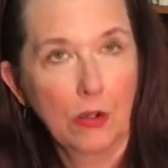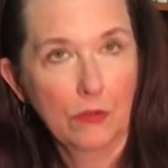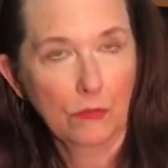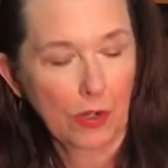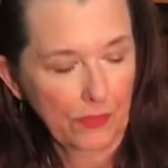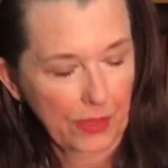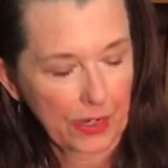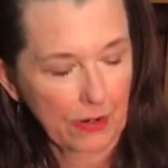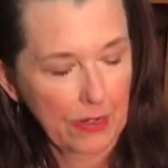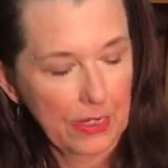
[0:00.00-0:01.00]
right there,
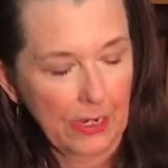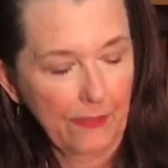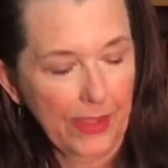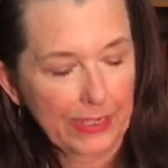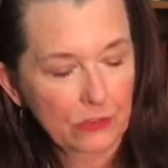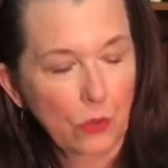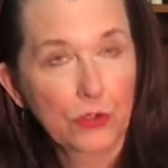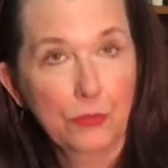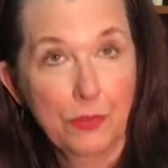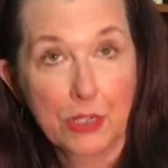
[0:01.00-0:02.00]
and that's going to
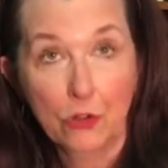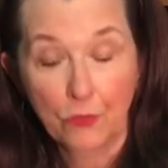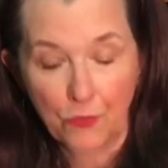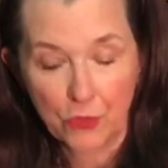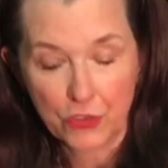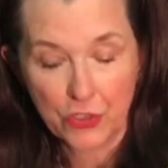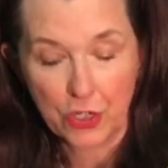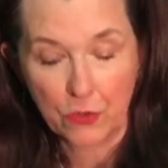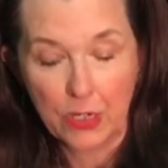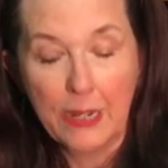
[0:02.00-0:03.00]
be your first note.
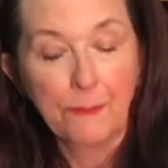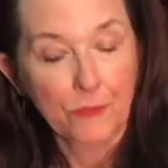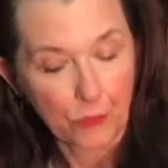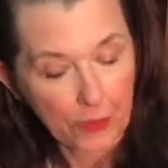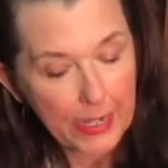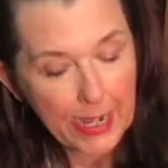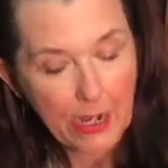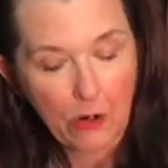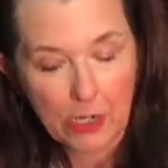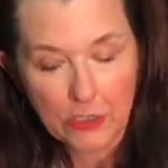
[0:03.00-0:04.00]
For now,
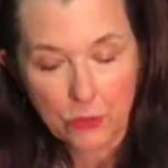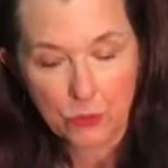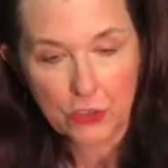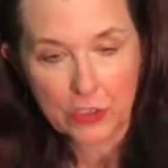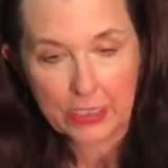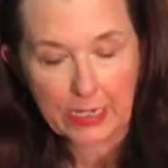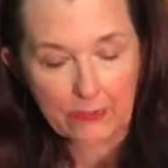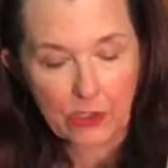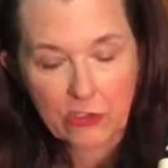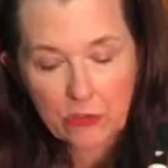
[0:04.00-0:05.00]
I just want you to take
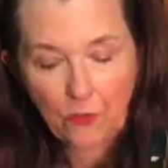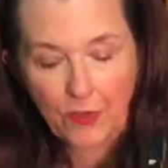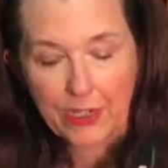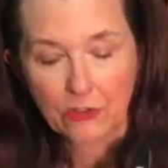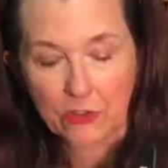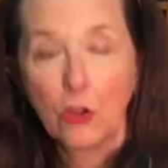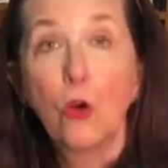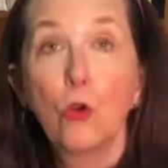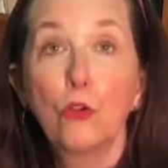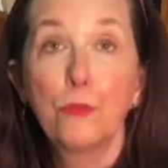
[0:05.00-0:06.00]
these 2 fingers and
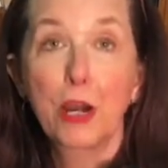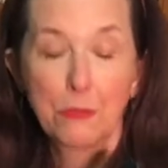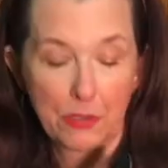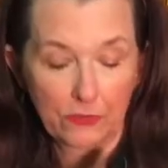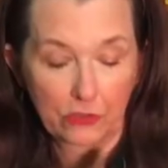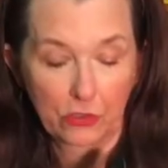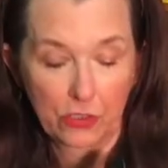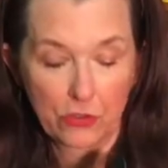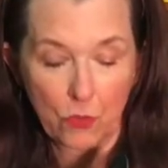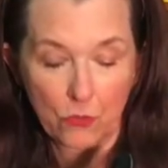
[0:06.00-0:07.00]
hold the bottom of it so you
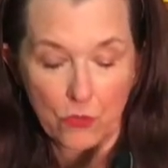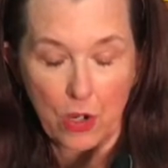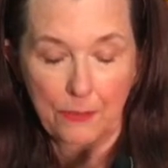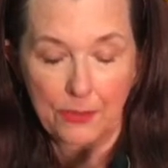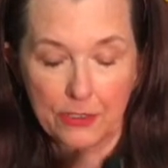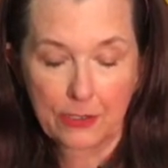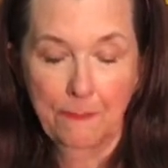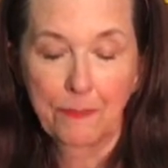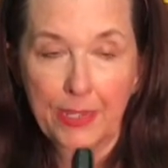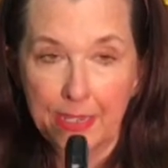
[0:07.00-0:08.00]
don't drop it,
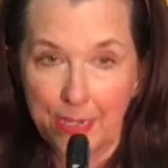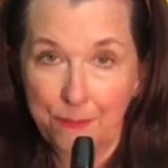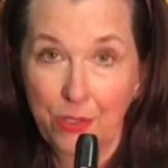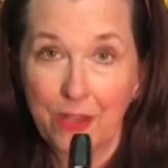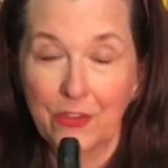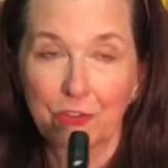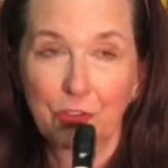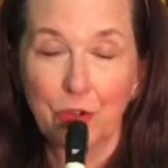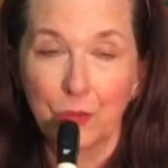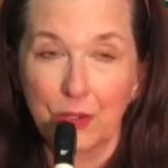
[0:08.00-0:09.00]
and play this
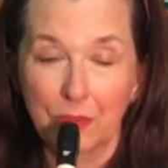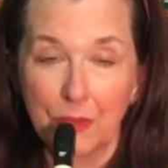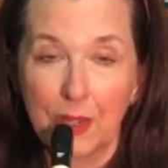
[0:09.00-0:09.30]
note with me.